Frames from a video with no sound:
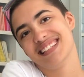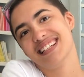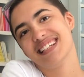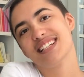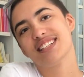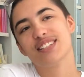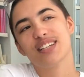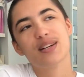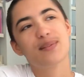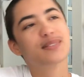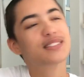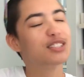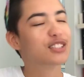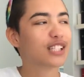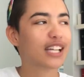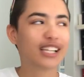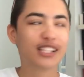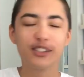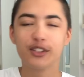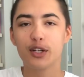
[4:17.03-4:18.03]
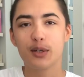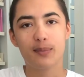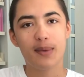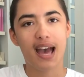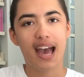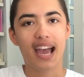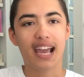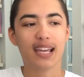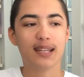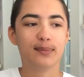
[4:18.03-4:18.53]
because you're able to like look
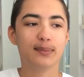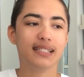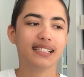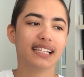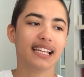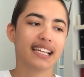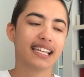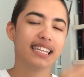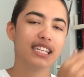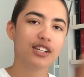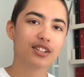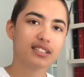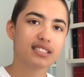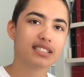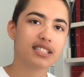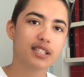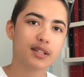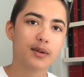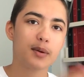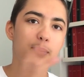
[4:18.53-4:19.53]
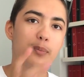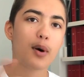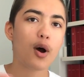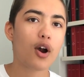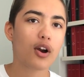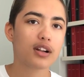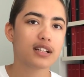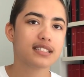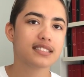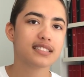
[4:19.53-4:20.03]
back and be like, here's the
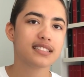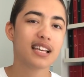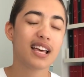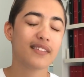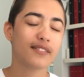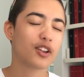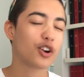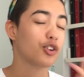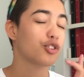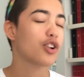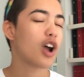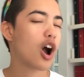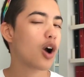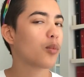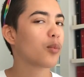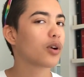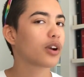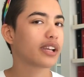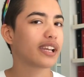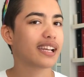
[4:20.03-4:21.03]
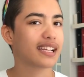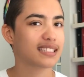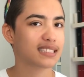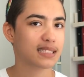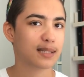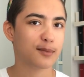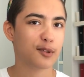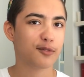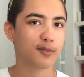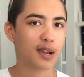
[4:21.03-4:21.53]
parts that are not working in
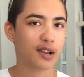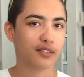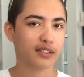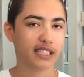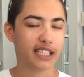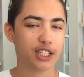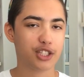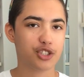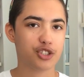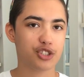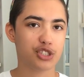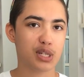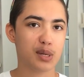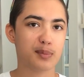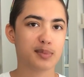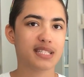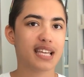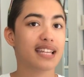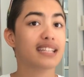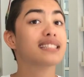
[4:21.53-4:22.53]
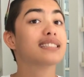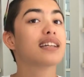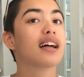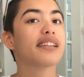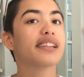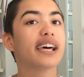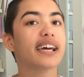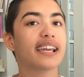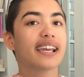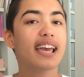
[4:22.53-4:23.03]
some of my relationships, and it's
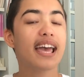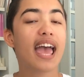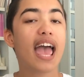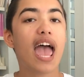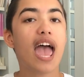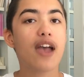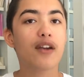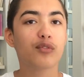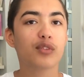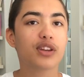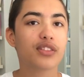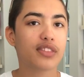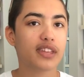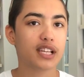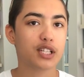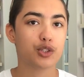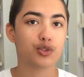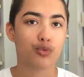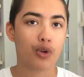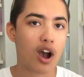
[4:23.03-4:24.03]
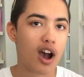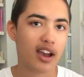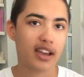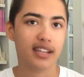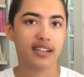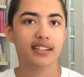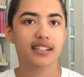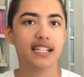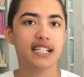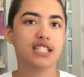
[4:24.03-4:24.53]
not like everything is rotten.
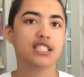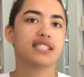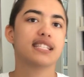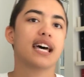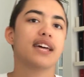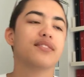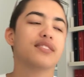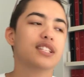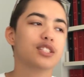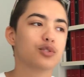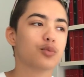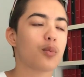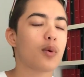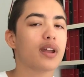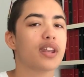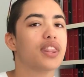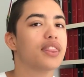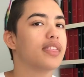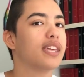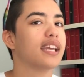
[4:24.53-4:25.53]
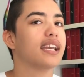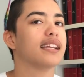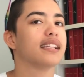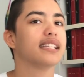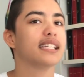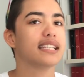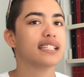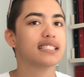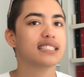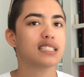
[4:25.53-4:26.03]
It's that this one thing
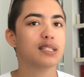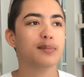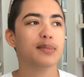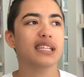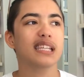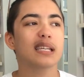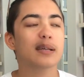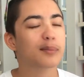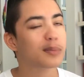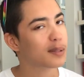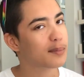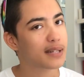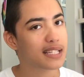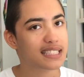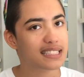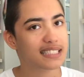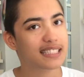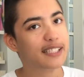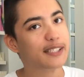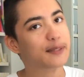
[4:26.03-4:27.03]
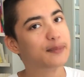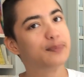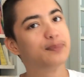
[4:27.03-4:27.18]
needs to be implemented.